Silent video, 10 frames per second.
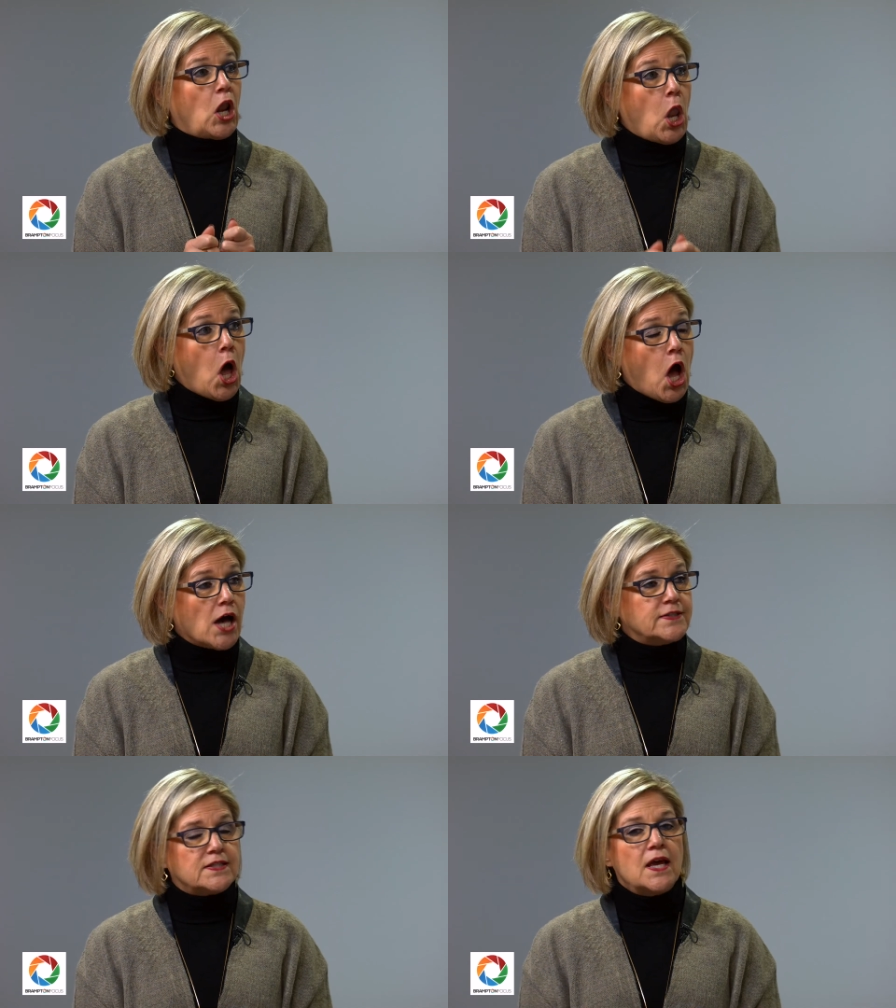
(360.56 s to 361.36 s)

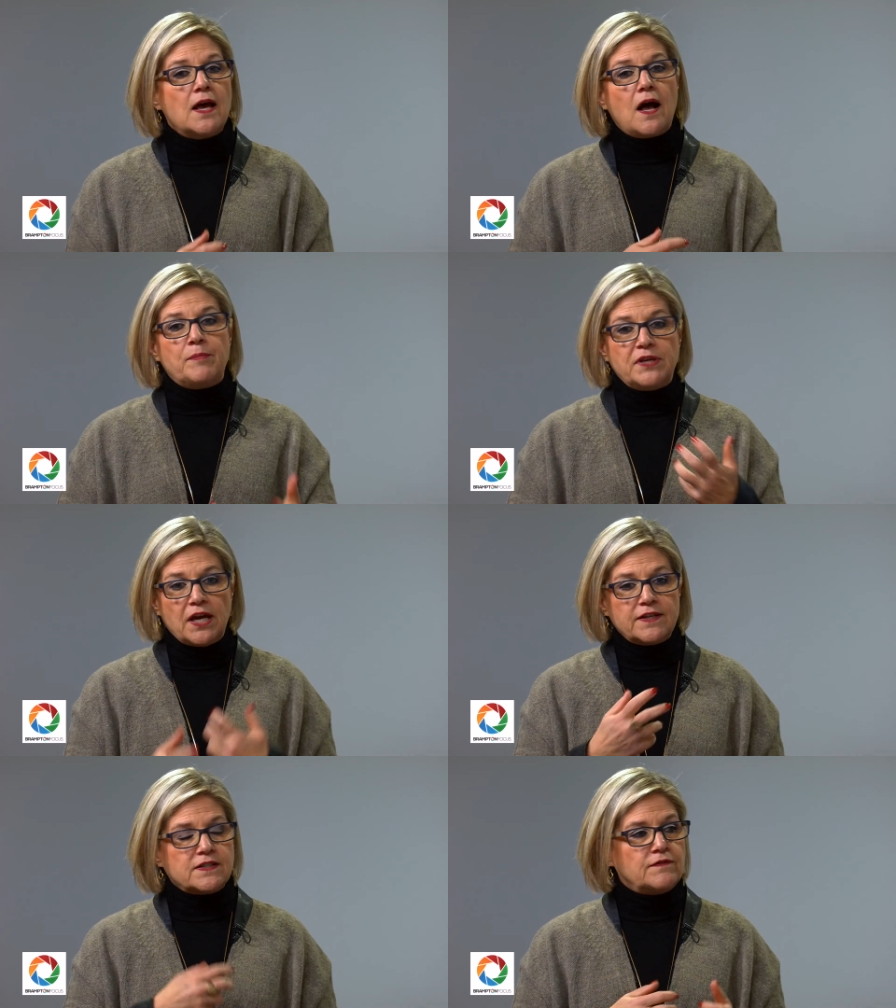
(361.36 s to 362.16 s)
loss uh,
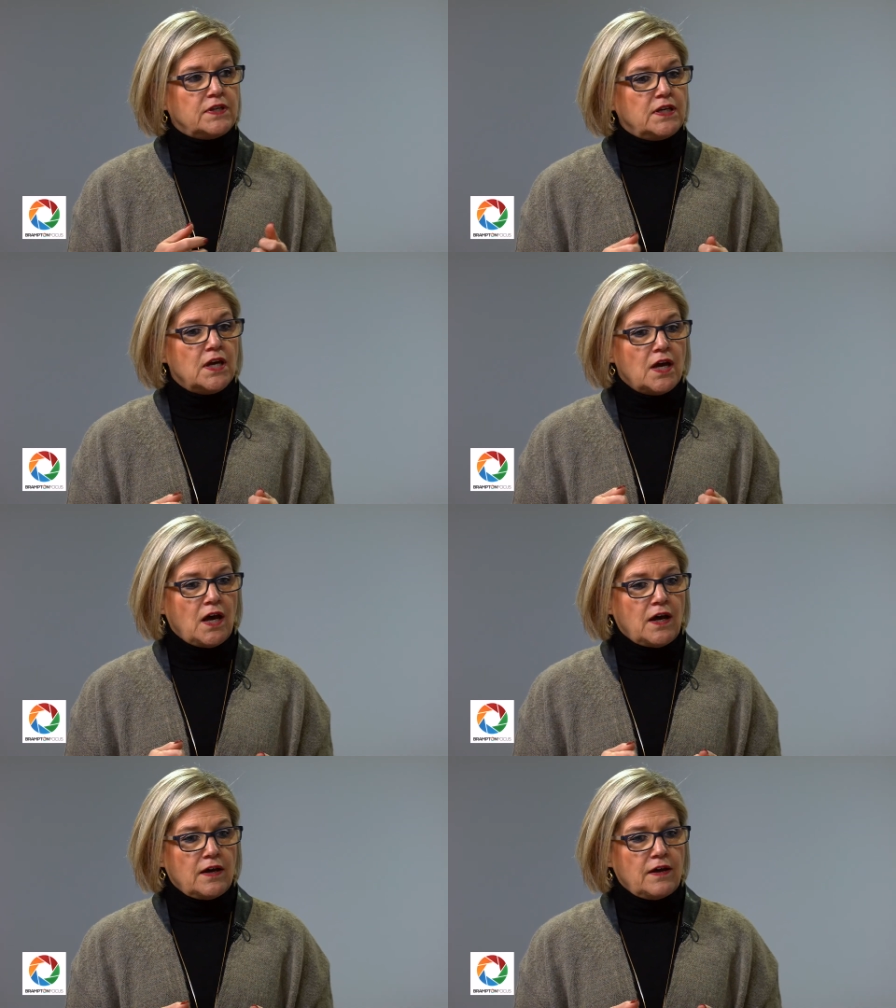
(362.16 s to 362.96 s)
because of the,
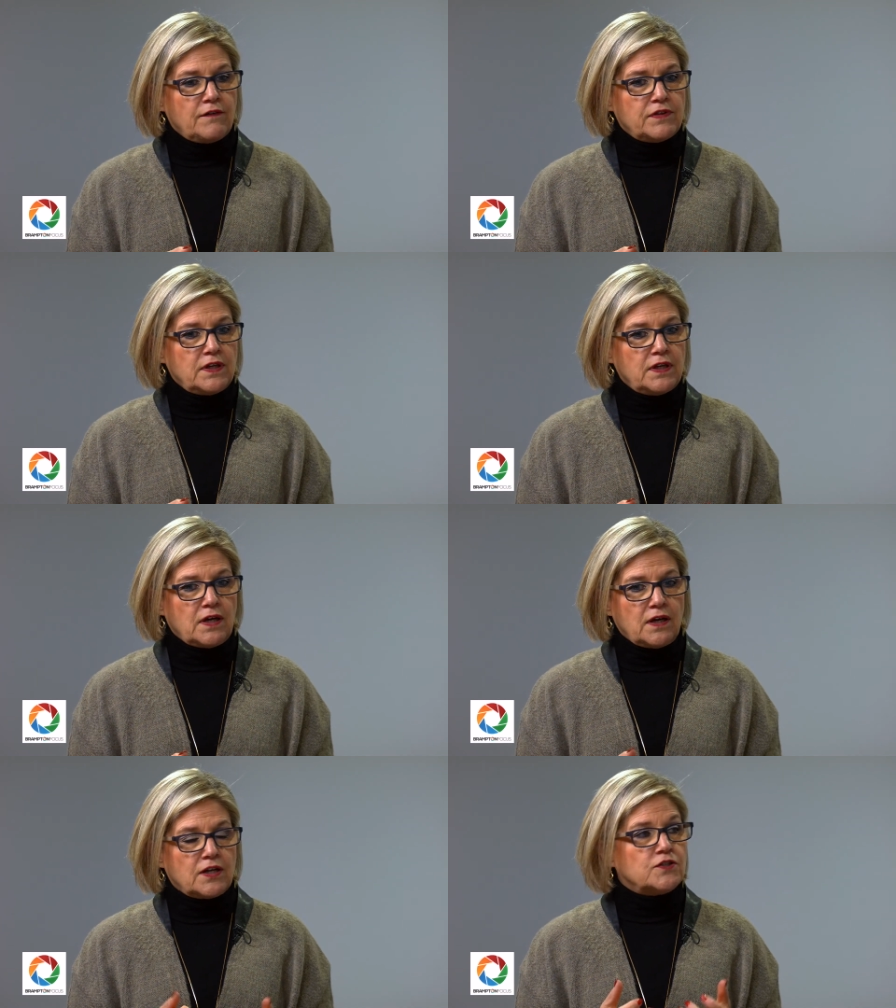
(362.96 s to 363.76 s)
of the
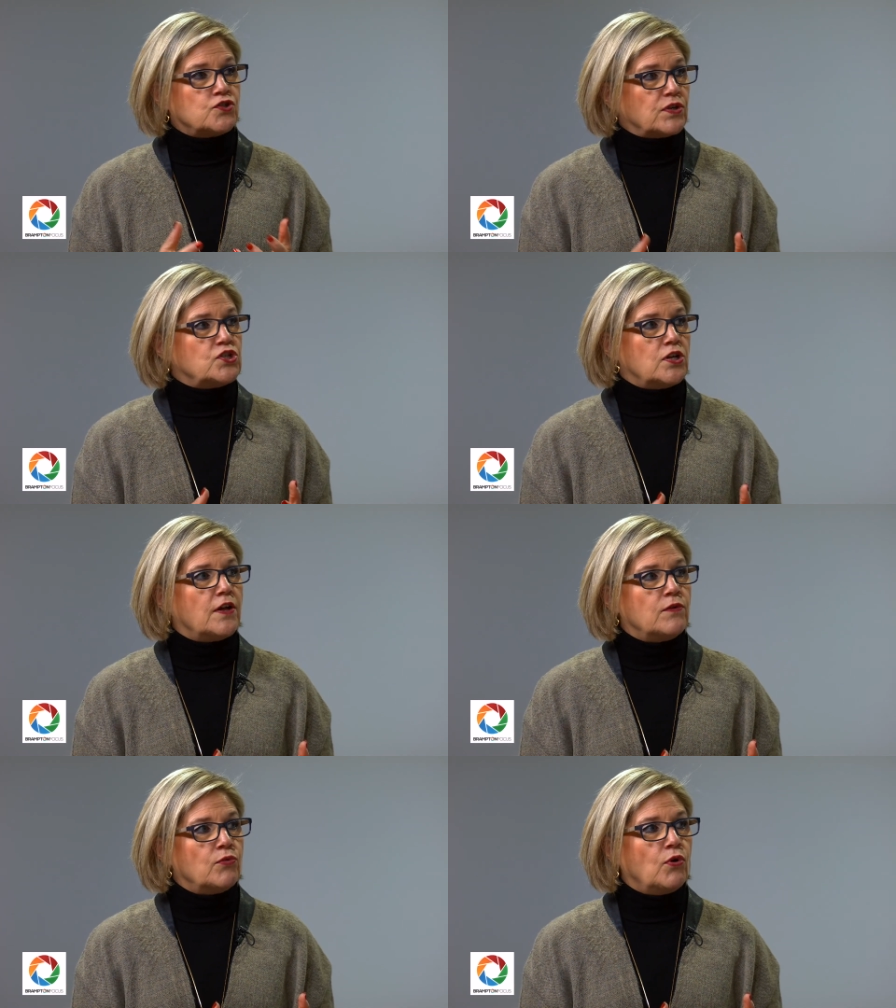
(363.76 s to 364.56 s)
constriction
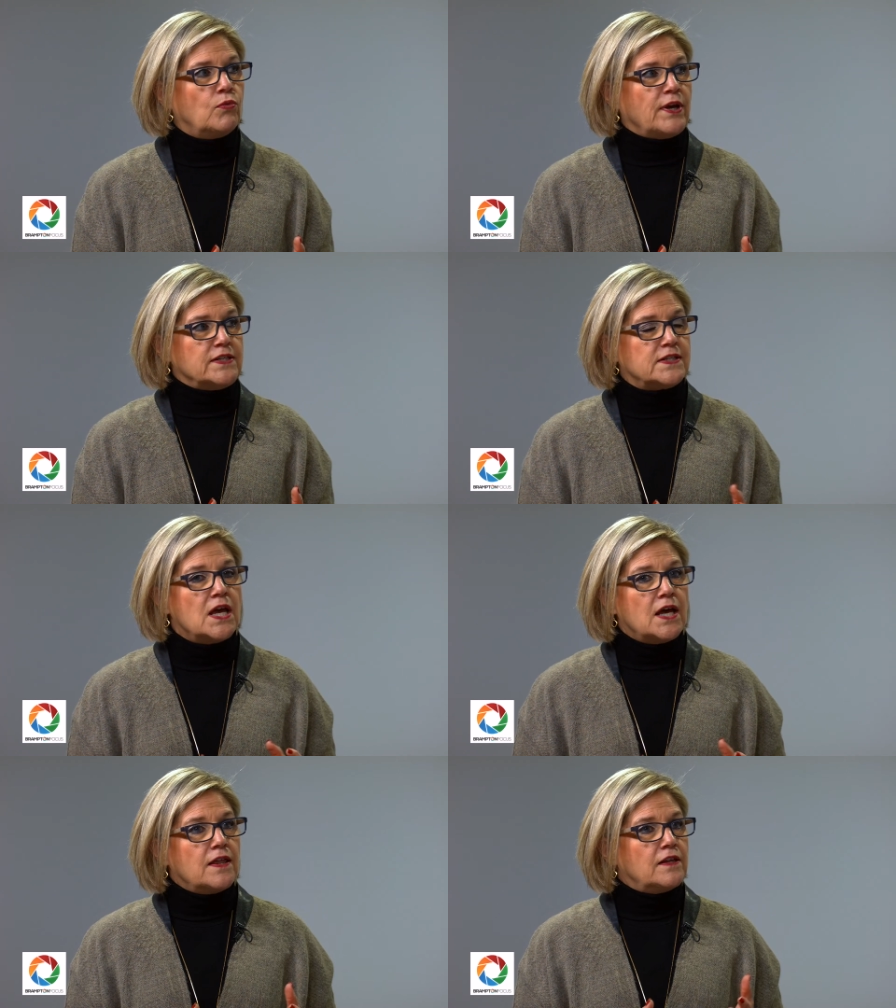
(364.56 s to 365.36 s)
on the roadways.
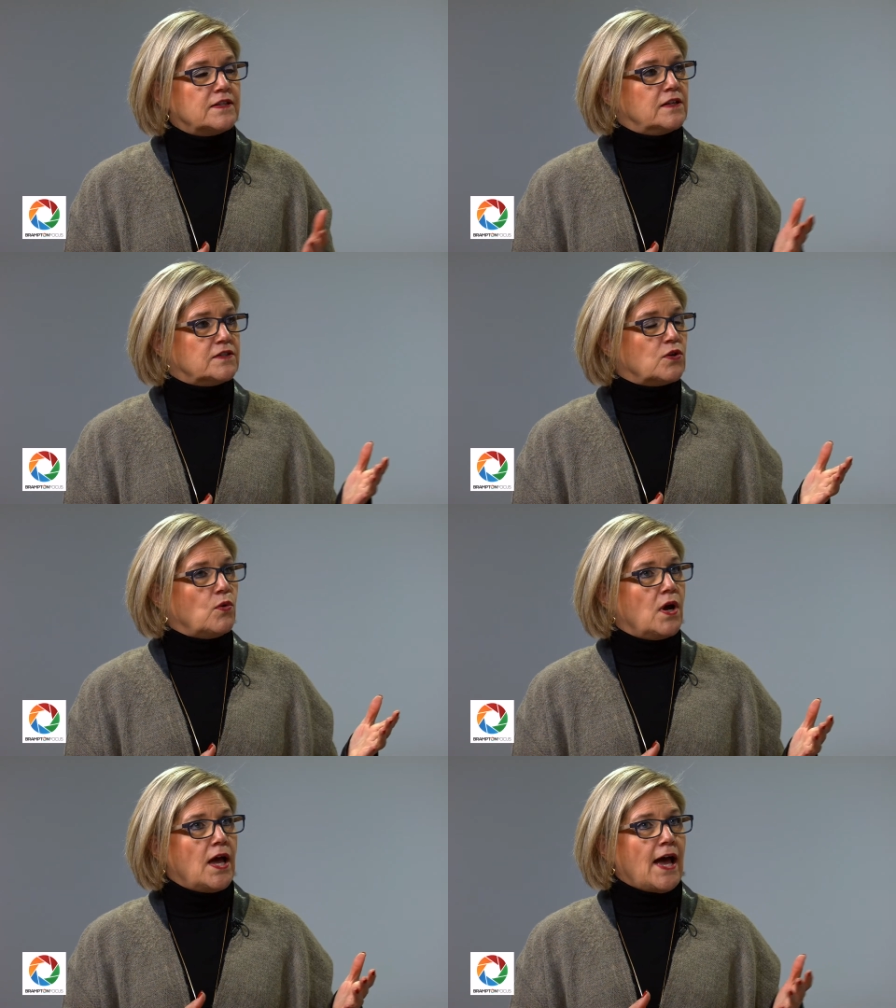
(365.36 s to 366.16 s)

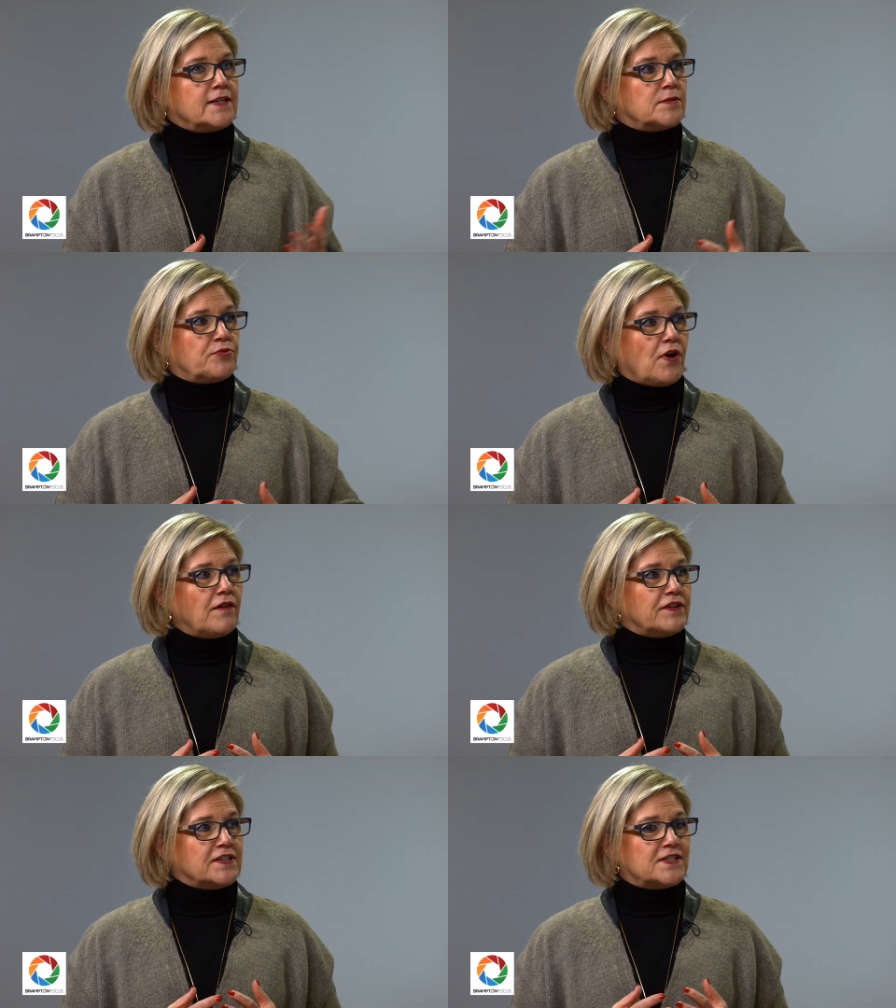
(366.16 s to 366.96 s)
So as a
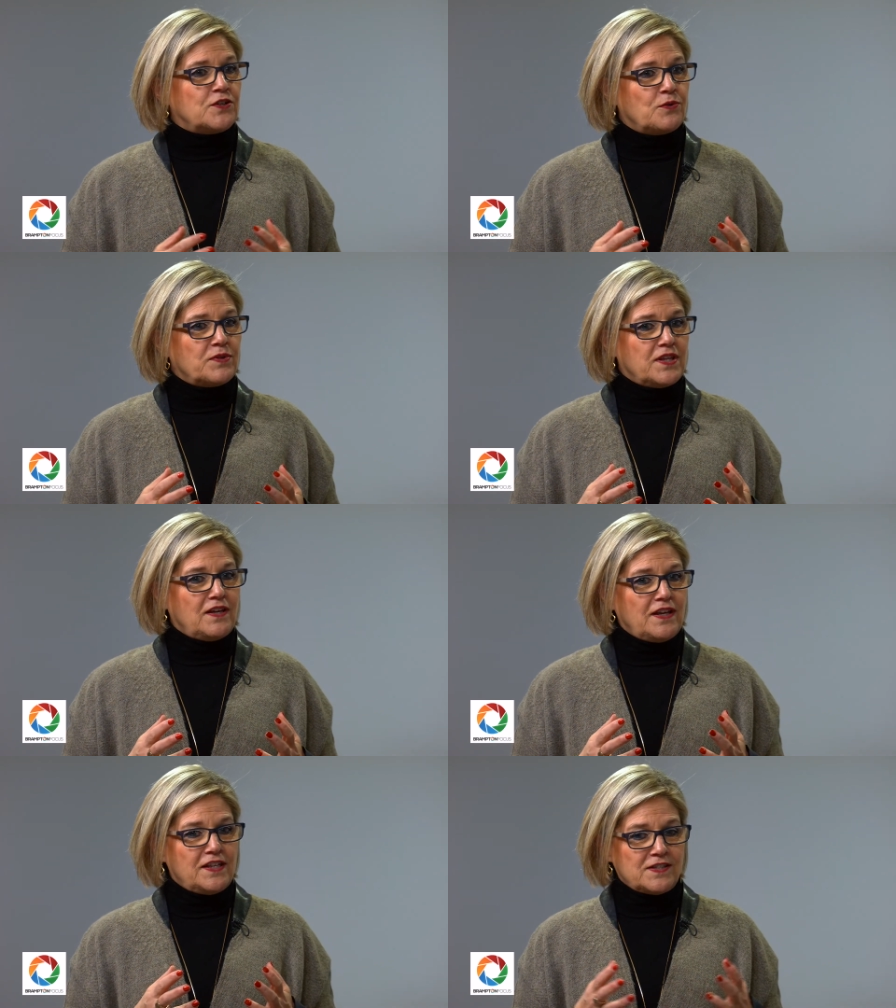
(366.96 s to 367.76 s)
province, you know,
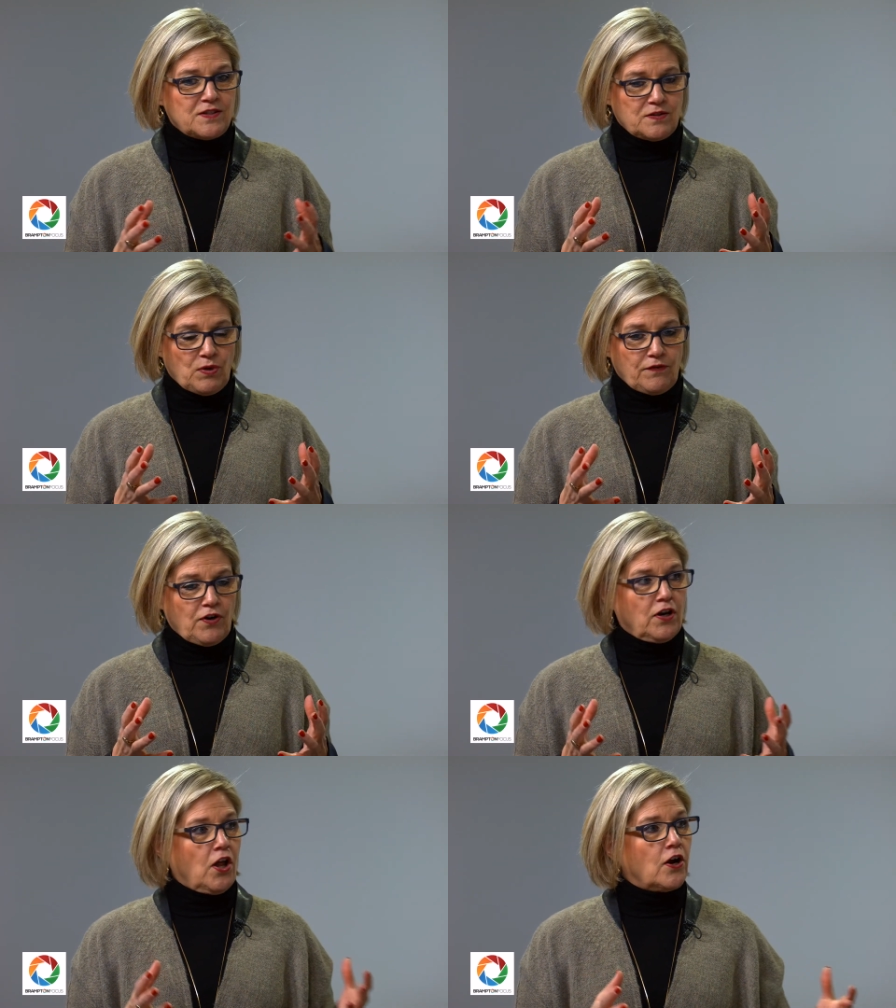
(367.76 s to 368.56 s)
th this is one of
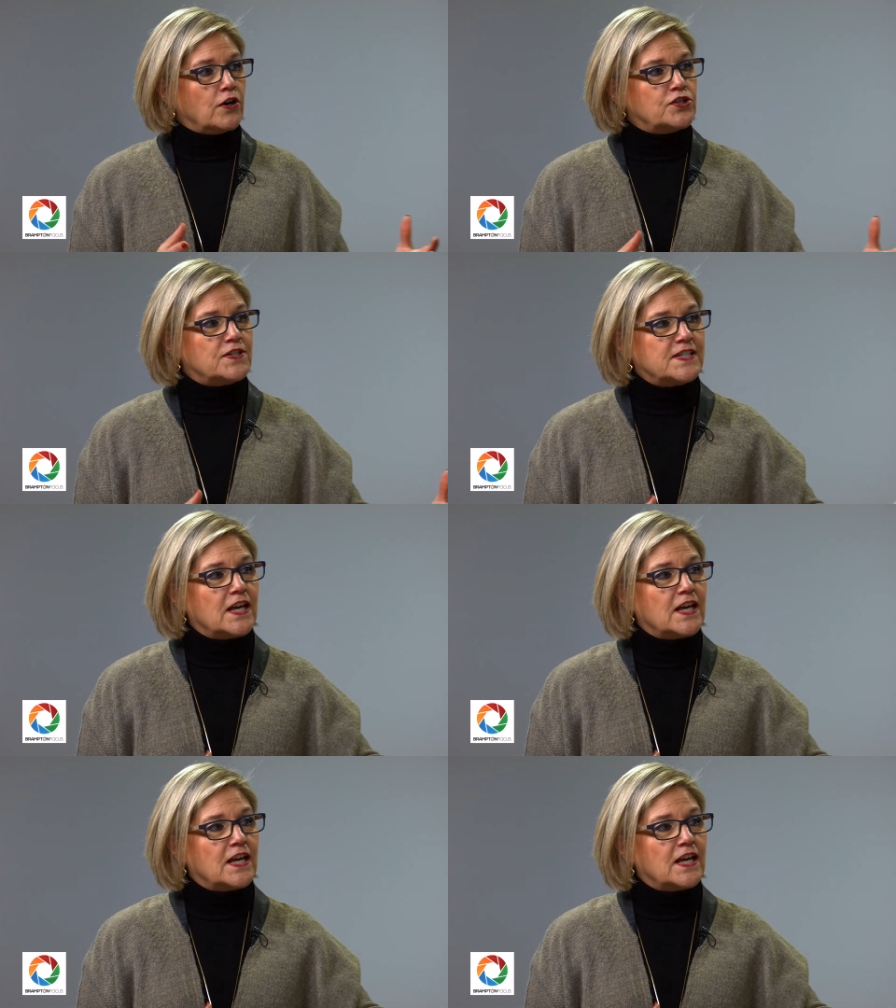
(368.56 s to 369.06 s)
our largest